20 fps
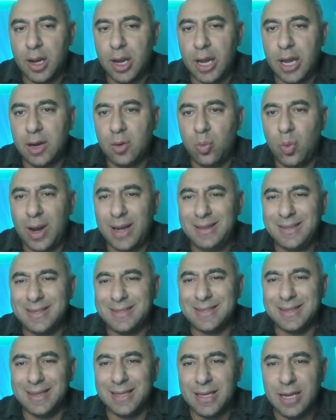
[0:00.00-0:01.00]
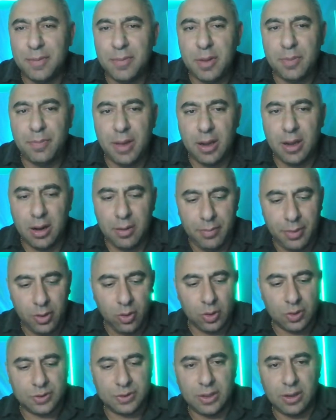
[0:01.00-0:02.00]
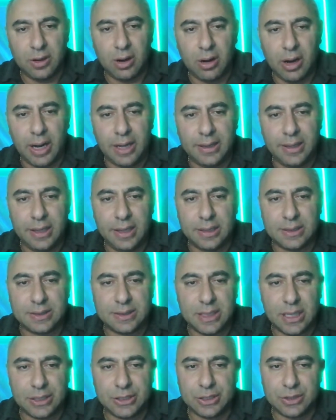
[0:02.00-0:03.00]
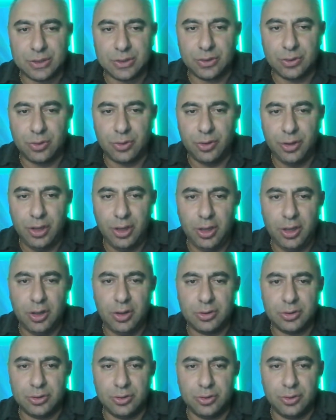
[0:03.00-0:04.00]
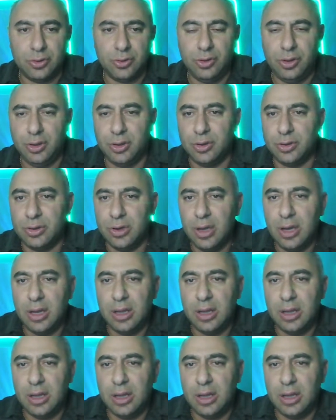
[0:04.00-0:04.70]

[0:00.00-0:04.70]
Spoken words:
And white is a little bit better because there are ideas such as to go here, to go here.